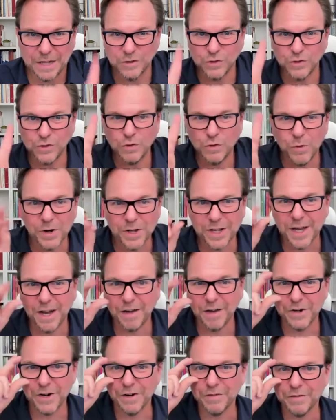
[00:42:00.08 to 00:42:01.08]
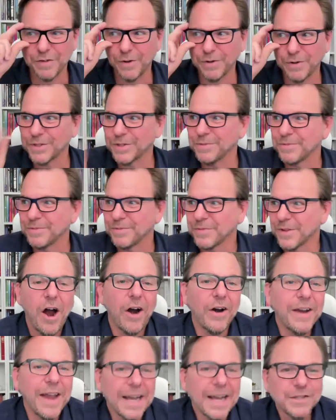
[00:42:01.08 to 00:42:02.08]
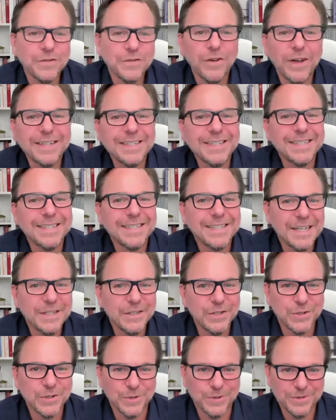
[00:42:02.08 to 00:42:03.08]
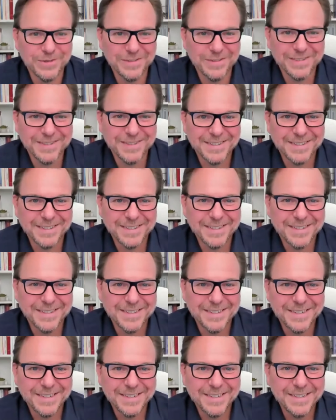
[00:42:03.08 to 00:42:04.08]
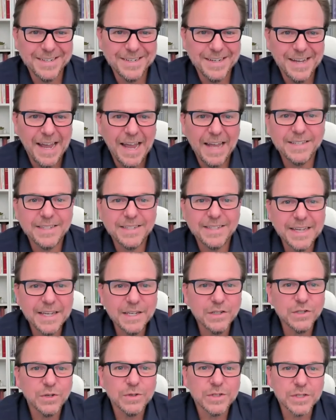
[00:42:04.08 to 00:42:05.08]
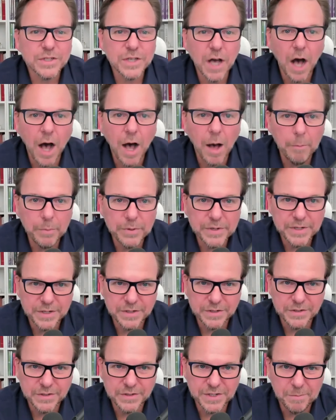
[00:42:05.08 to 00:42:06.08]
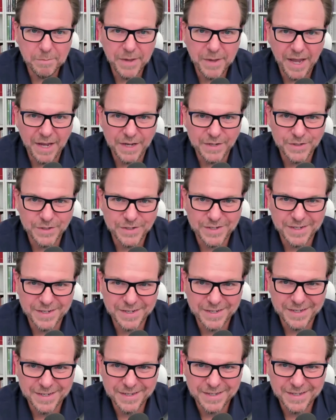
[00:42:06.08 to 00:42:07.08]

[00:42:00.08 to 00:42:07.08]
We got two more to cover here, folks. Our next friend is Cecil. And Cecil is competency-based.